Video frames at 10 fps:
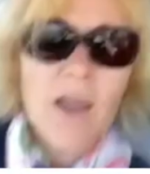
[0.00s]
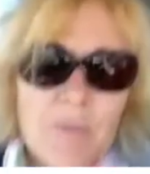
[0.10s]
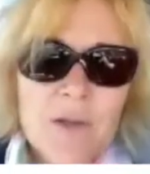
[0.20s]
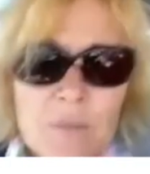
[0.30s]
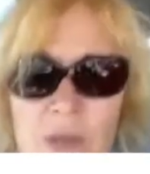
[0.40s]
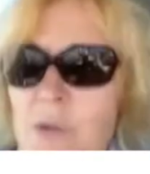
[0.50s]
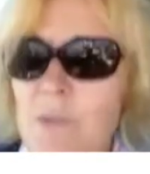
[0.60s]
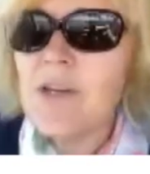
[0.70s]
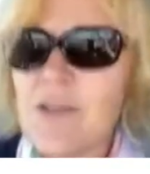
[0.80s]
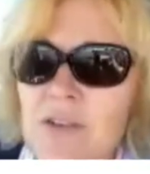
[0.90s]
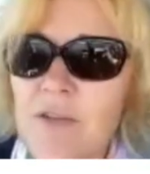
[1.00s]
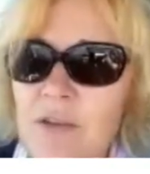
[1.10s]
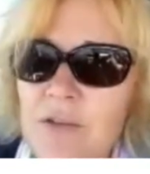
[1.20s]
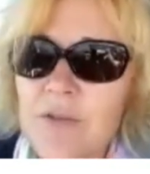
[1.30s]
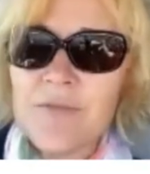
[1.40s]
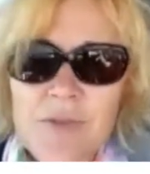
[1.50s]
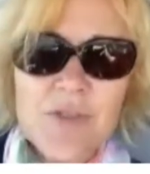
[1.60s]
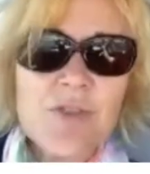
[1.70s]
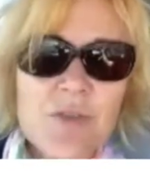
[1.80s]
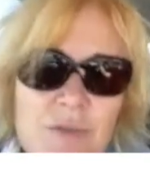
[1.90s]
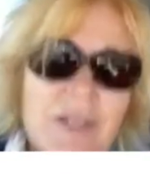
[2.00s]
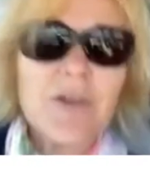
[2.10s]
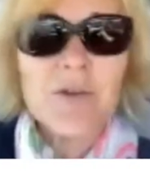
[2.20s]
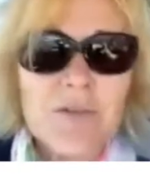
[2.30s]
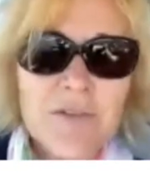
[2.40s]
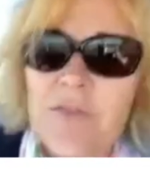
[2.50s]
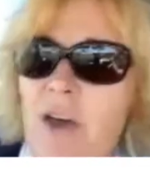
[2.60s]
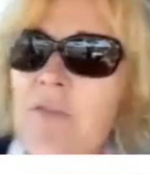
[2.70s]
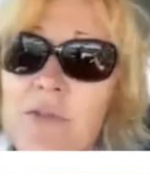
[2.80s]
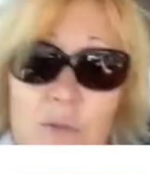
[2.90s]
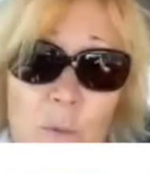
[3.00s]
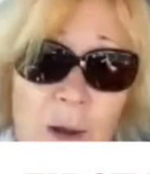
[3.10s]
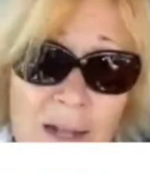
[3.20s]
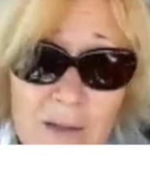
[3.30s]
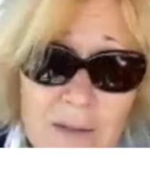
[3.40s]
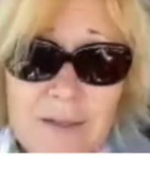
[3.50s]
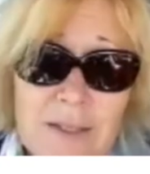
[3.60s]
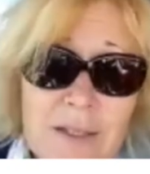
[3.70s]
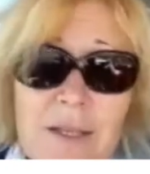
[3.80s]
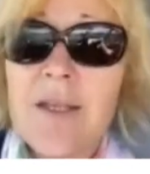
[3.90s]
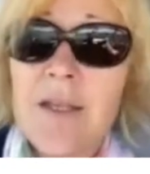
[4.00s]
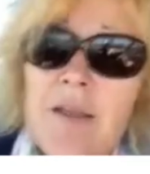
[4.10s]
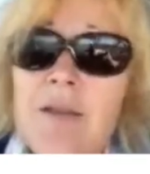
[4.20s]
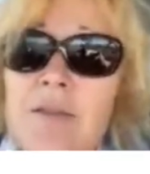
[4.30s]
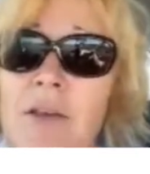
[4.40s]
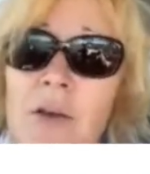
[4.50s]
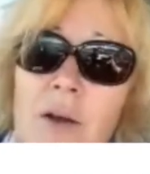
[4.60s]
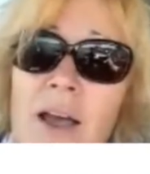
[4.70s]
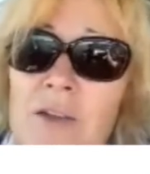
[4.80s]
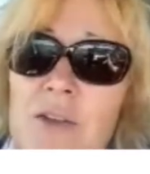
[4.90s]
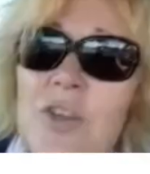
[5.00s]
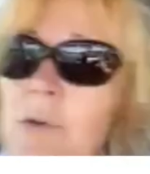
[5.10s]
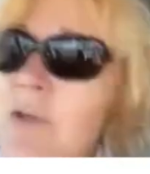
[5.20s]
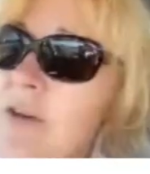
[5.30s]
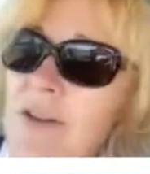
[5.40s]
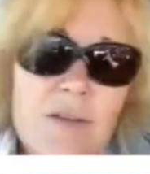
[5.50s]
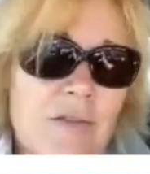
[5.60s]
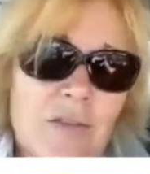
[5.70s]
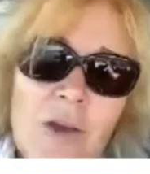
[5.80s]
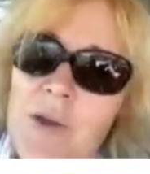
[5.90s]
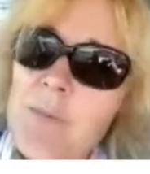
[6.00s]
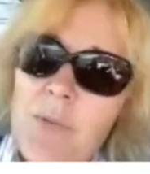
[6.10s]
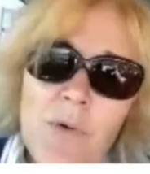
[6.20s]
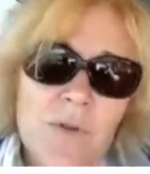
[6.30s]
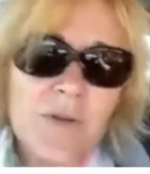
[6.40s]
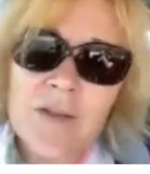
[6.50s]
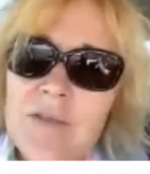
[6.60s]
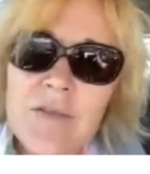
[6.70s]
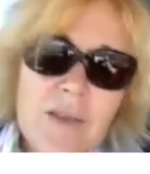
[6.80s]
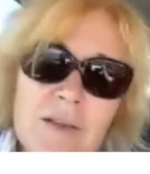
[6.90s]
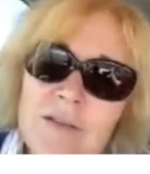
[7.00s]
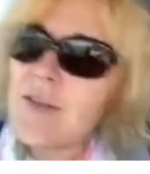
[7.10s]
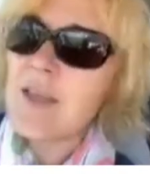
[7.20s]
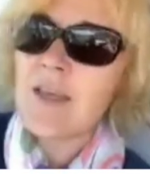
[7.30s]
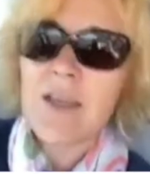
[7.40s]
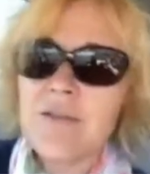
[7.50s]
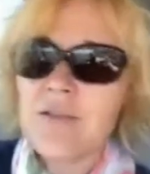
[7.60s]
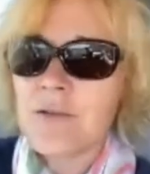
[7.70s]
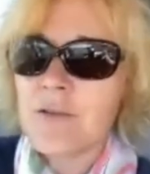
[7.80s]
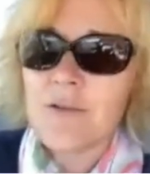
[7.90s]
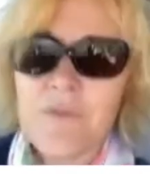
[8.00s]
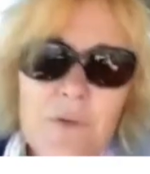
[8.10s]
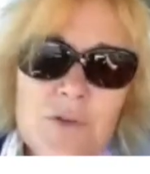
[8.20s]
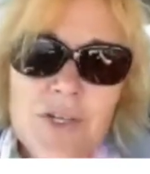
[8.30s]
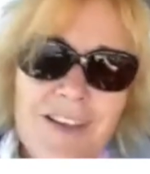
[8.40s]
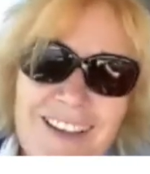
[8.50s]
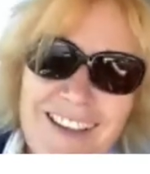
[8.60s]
and we want each other to do, you know, to survive and do well. So community is so important. That's the key to the future,